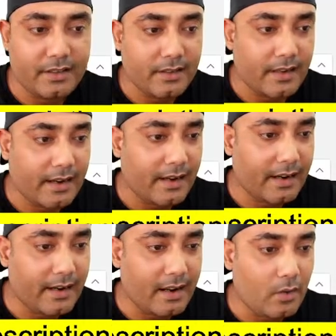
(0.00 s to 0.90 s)
and
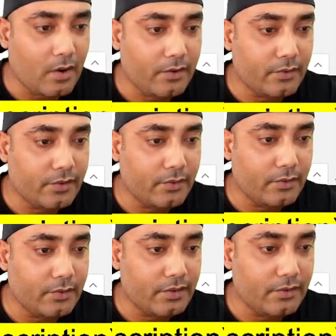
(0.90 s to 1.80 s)
now what you need to do
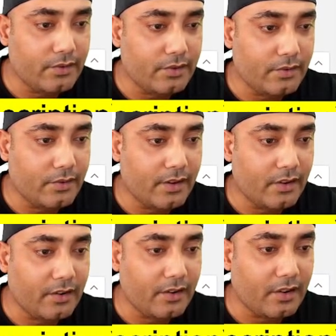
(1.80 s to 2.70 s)
is, you need to click
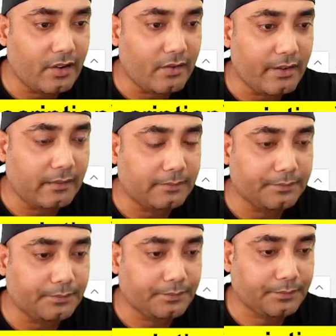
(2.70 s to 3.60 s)
on here. Okay,
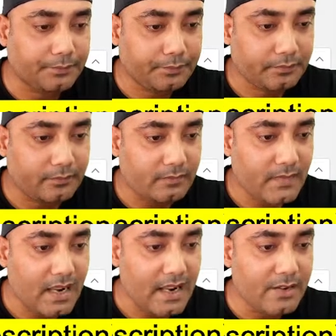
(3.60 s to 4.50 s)

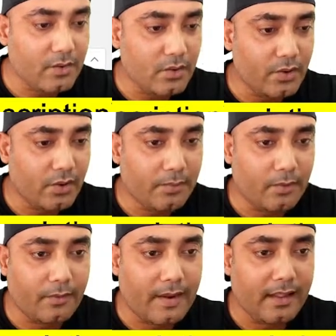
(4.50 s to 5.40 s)
and go to your profile,